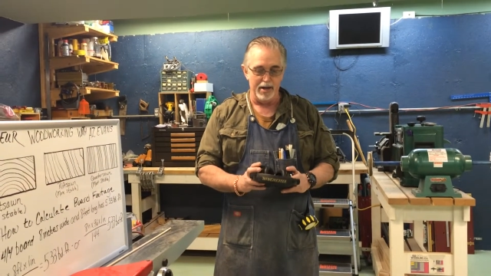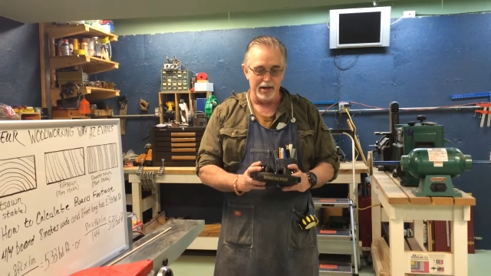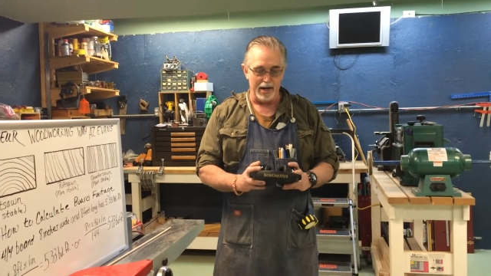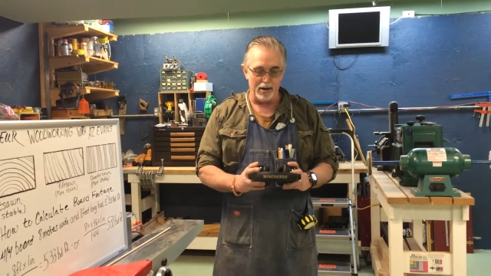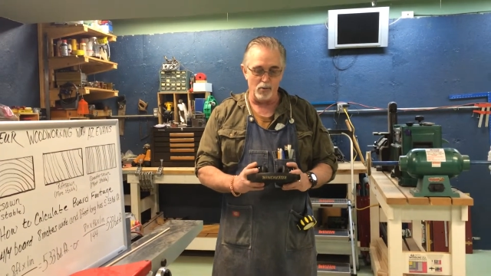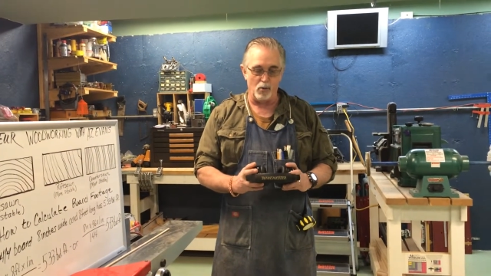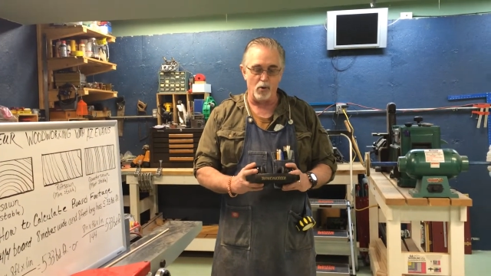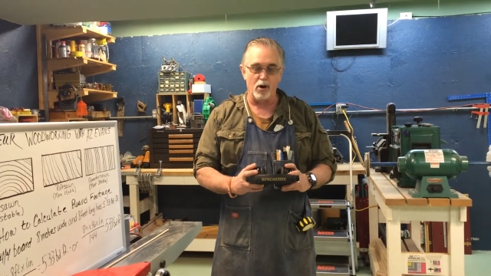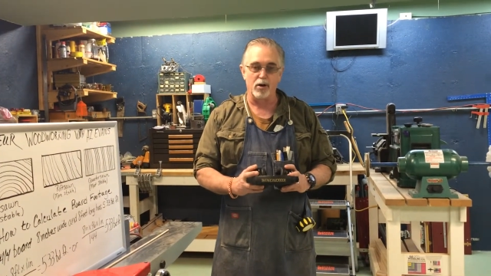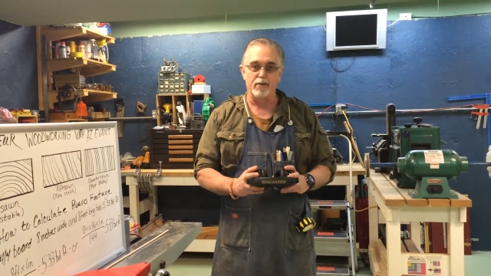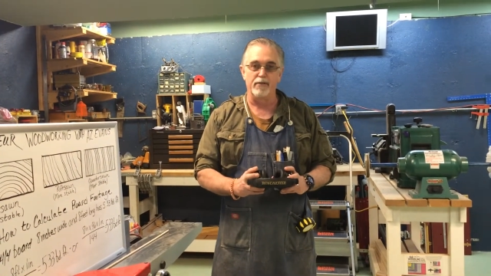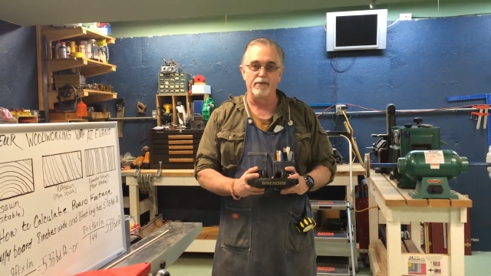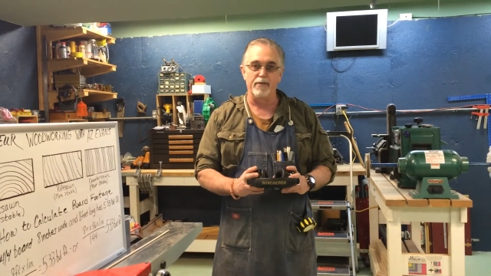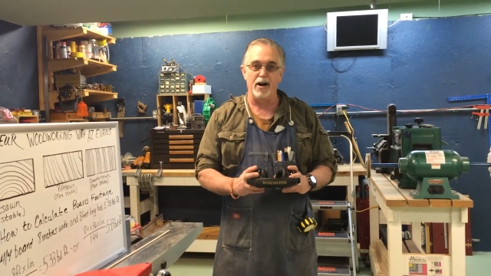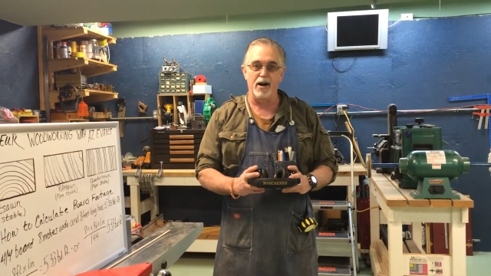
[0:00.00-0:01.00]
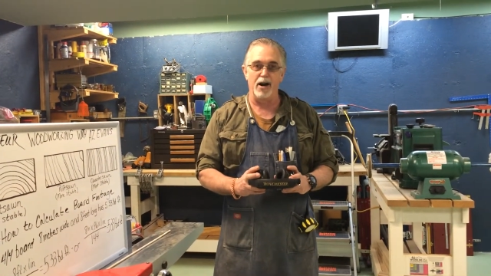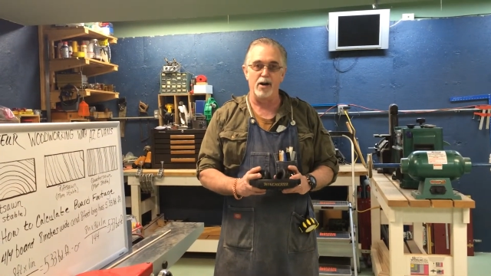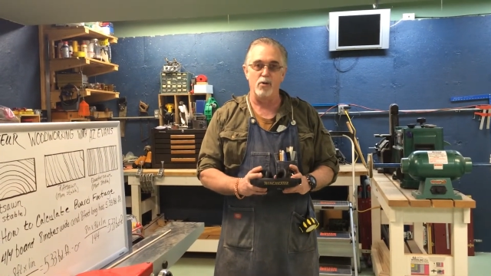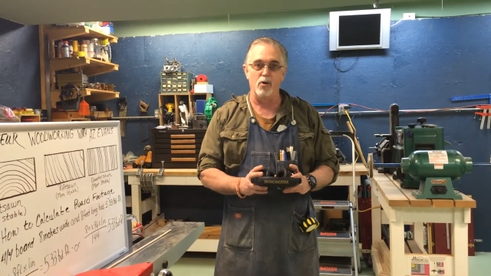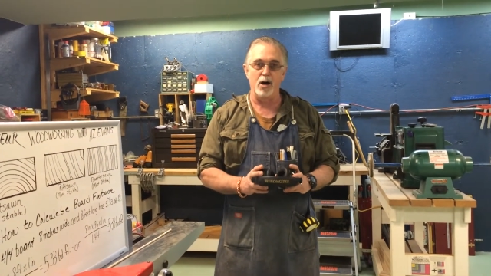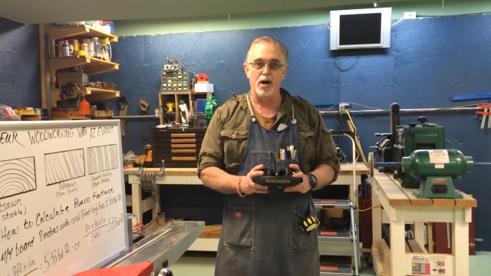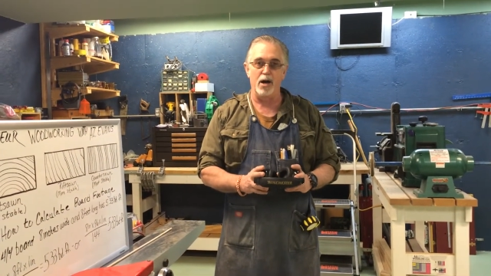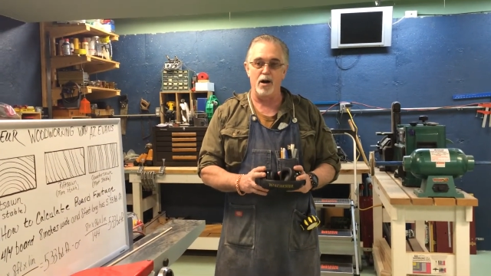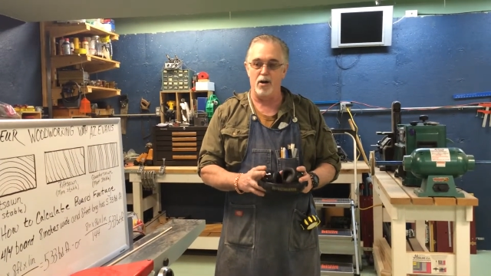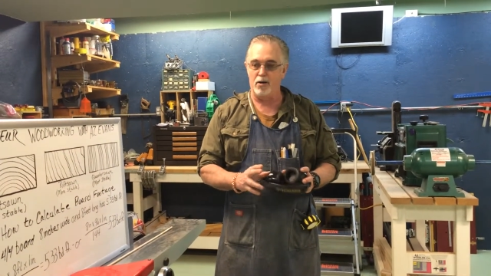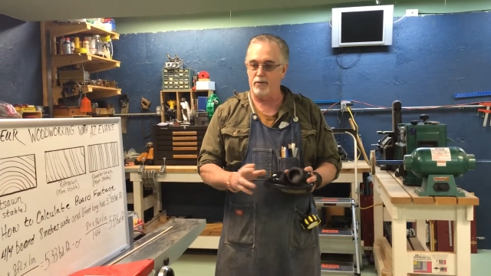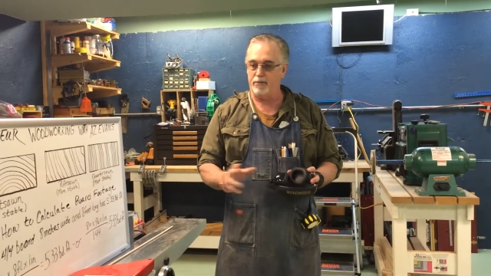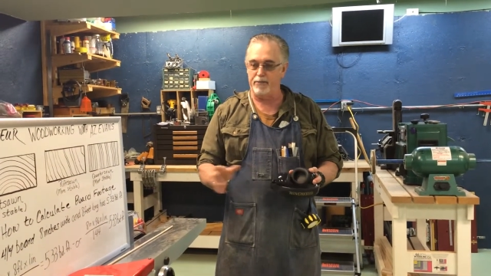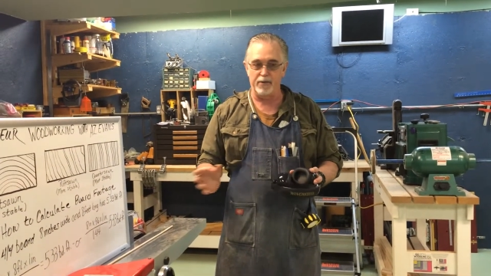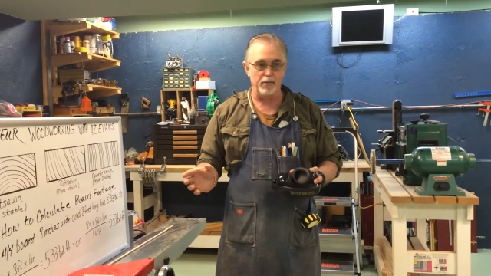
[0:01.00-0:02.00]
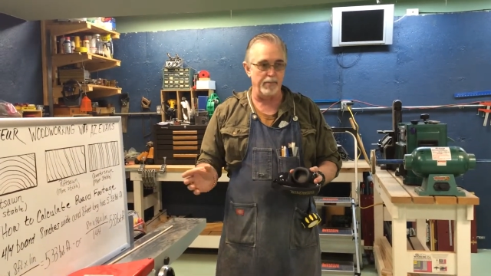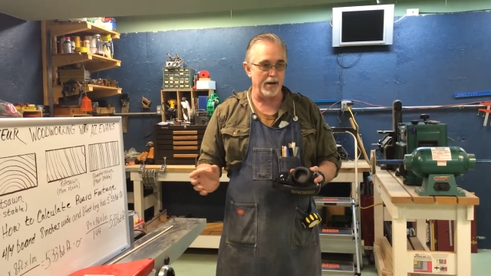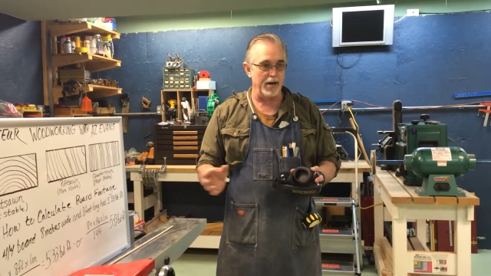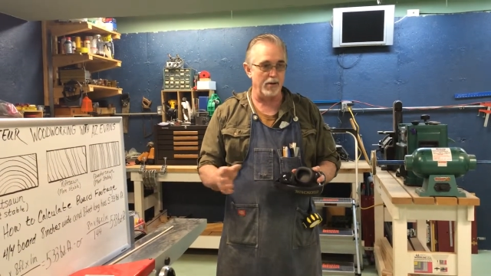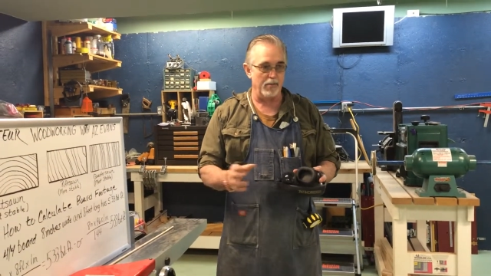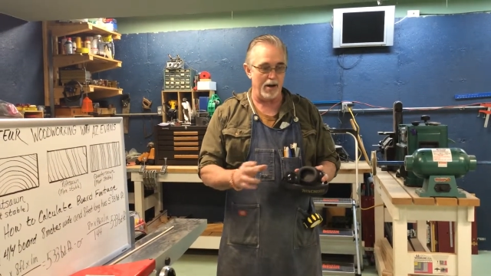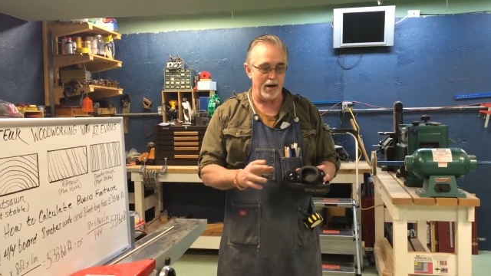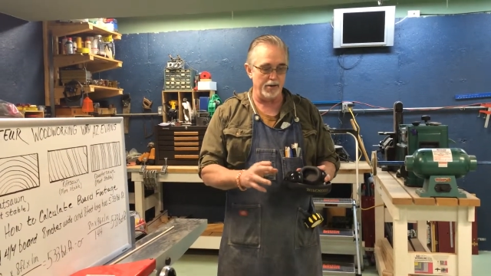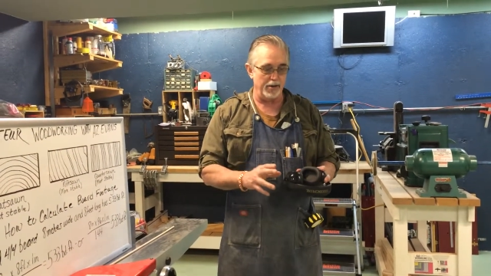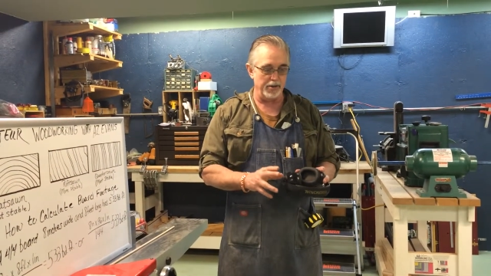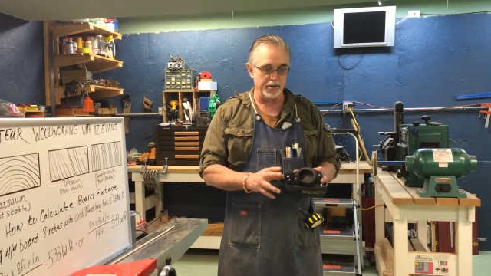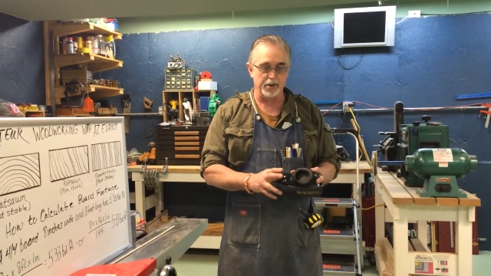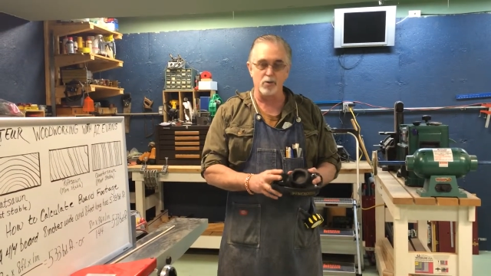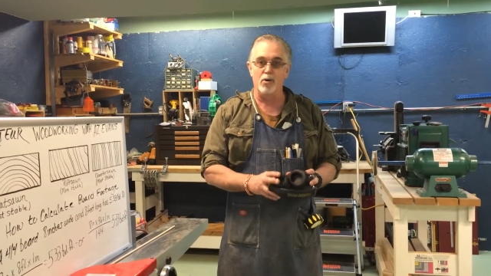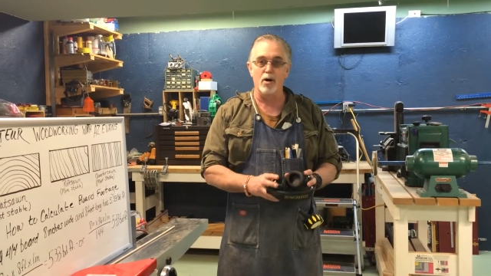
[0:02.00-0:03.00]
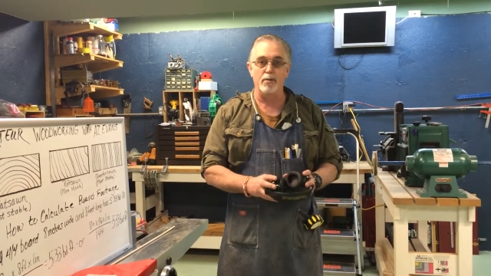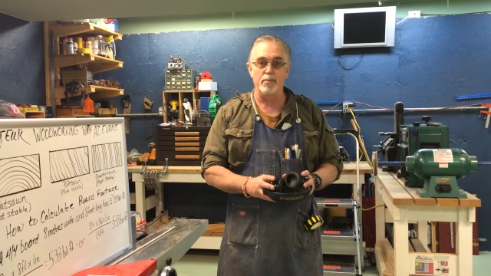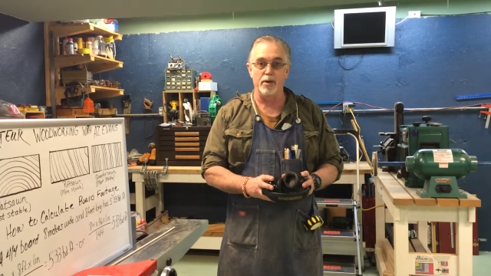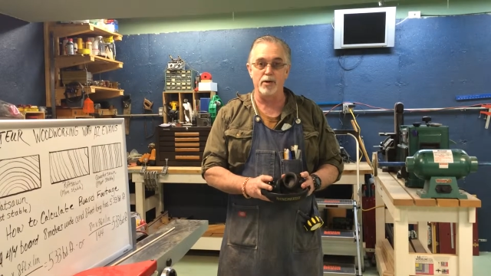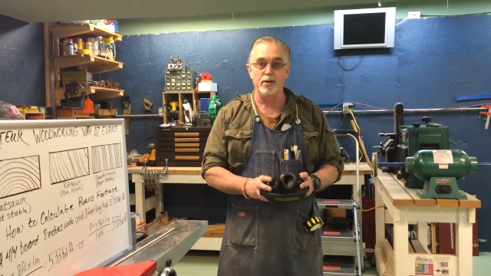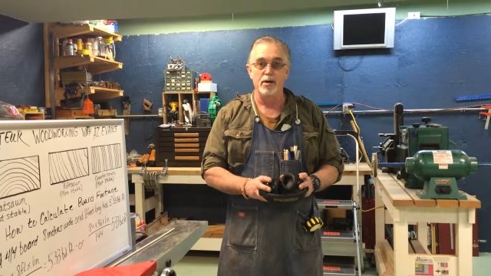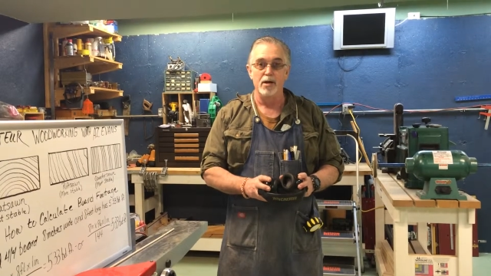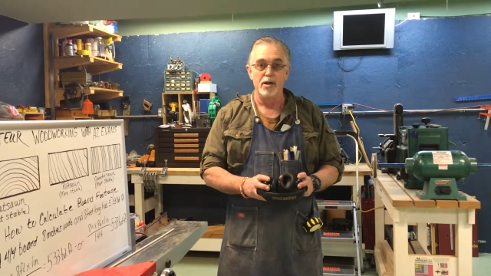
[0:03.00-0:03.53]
and work very well for being around this equipment